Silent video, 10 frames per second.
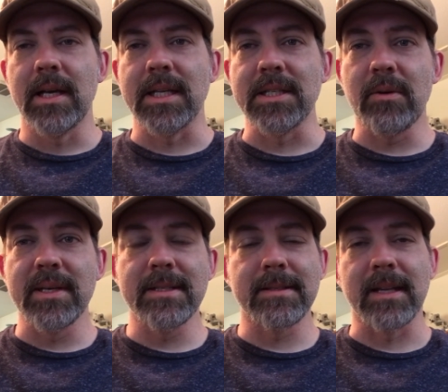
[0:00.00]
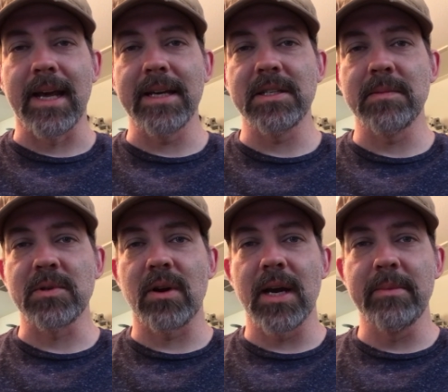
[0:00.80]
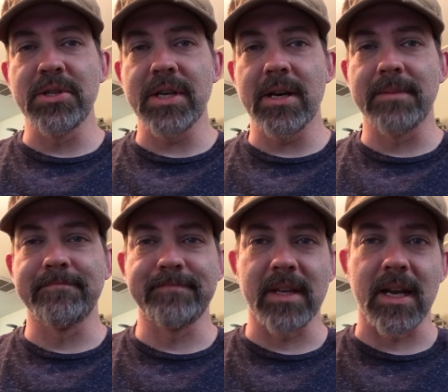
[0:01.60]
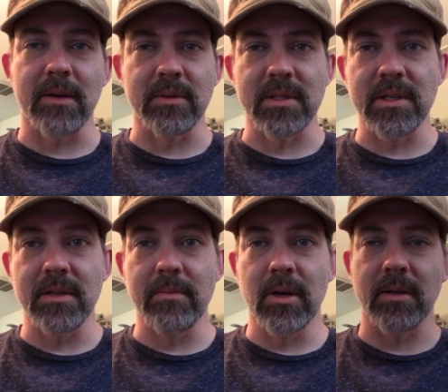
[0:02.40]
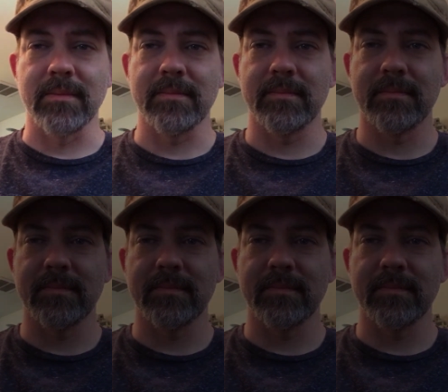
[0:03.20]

And as always, like, subscribe, and share. And I will see you tomorrow.